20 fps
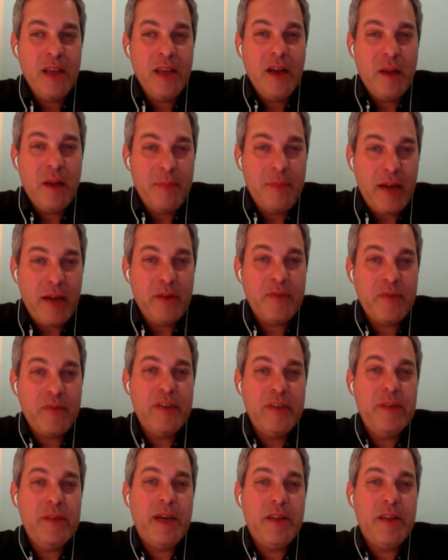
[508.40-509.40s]
about
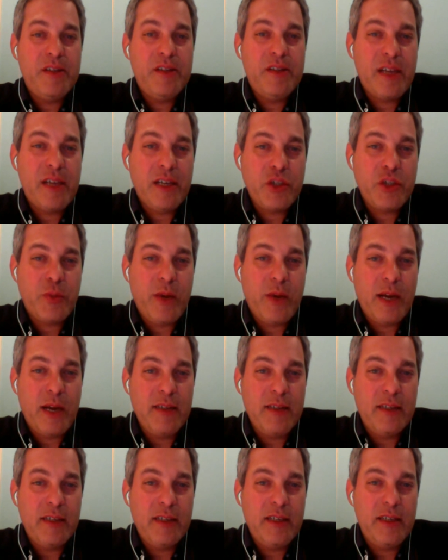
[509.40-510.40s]
female
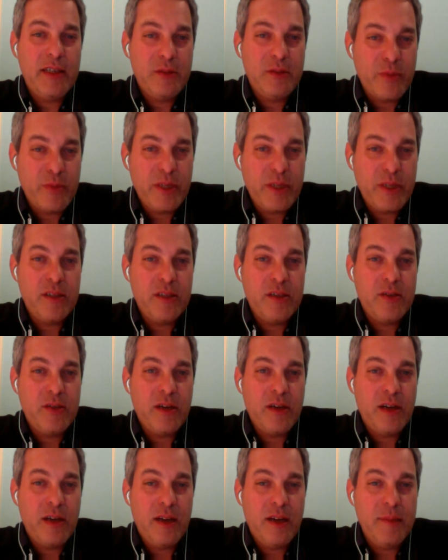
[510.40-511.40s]
sexuality in a
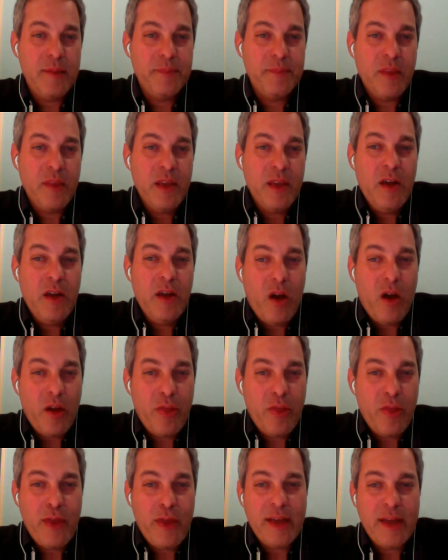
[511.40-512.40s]
real,
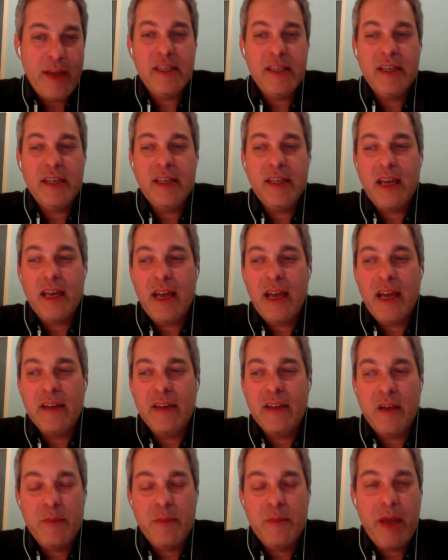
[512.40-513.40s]
authentic,
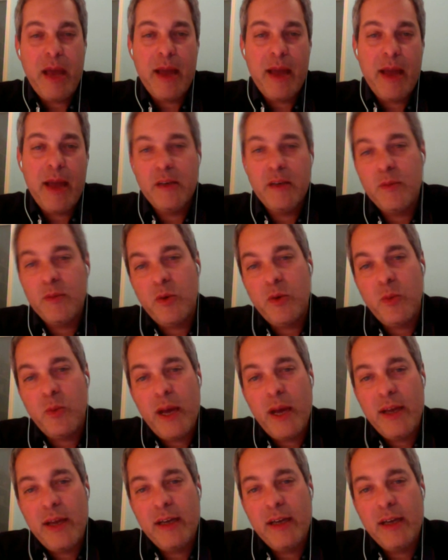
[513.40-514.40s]
and companionable
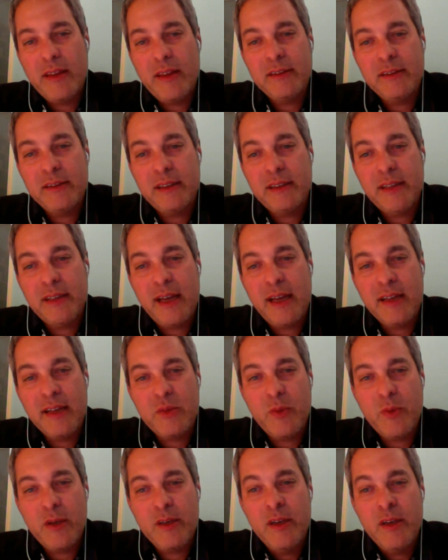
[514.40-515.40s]
way. And I think that that's
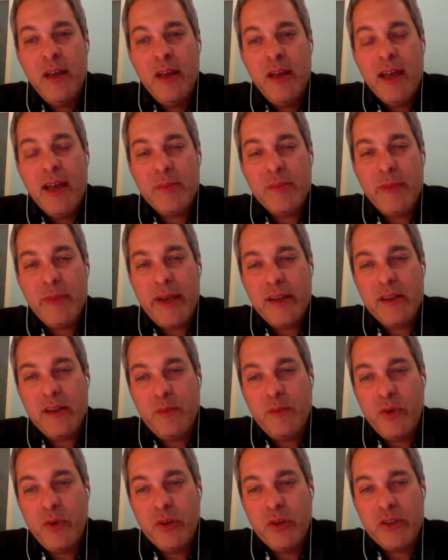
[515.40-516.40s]
what has made the
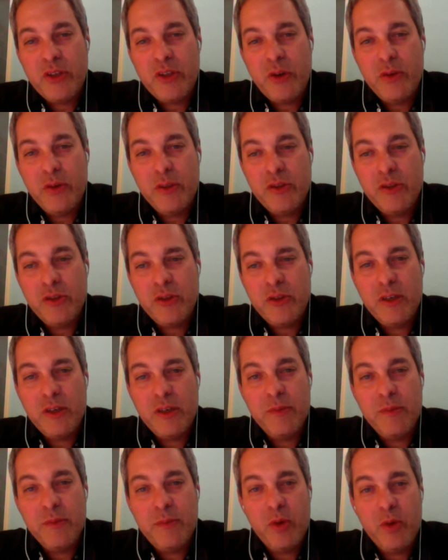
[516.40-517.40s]
book so
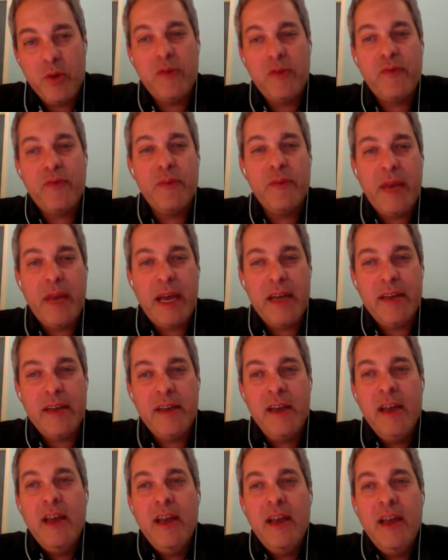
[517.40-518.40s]
enduring, both for
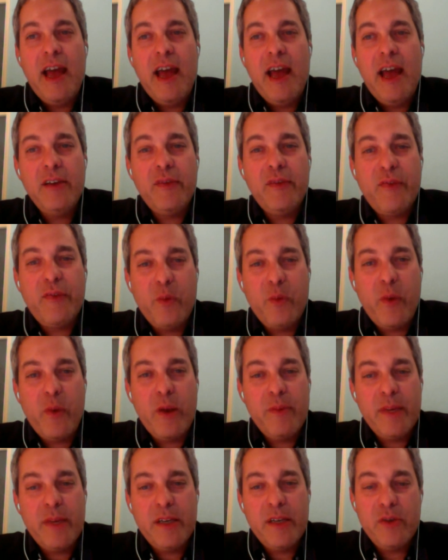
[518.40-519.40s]
men and for
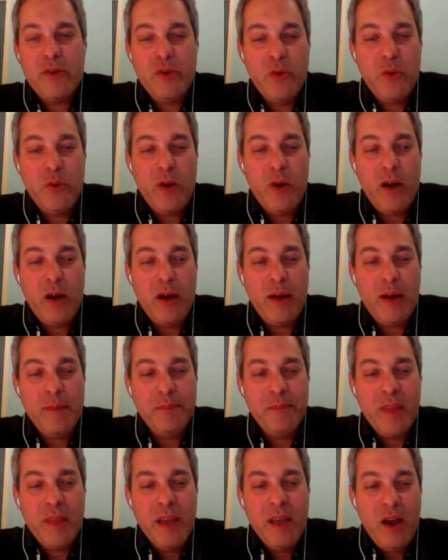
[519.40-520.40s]
women who
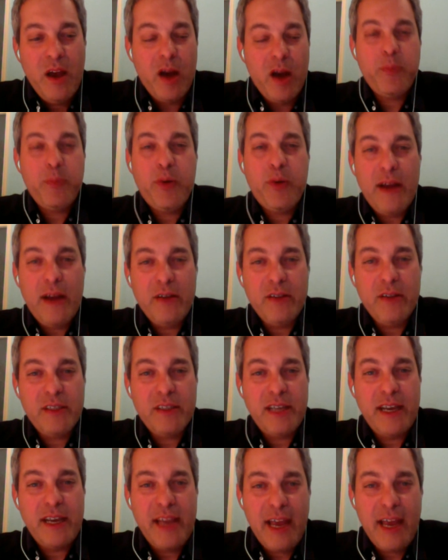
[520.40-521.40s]
are proud to
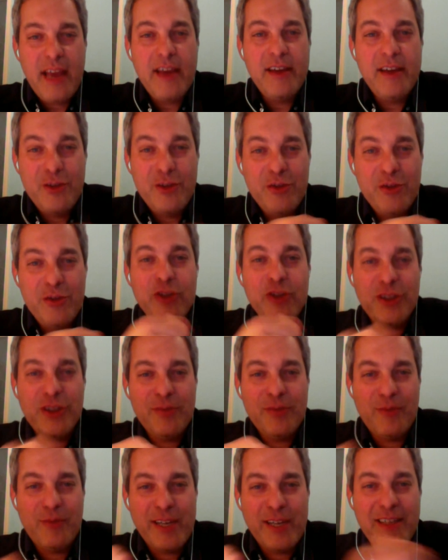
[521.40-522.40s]
say, hey, you
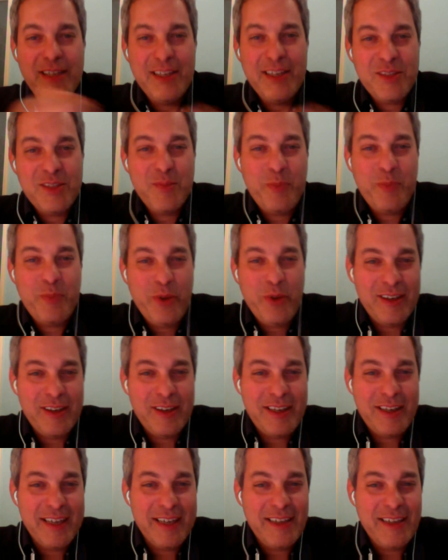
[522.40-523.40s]
should read this
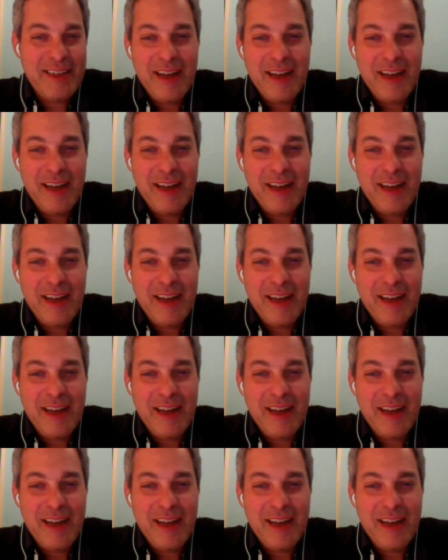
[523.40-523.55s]
book. And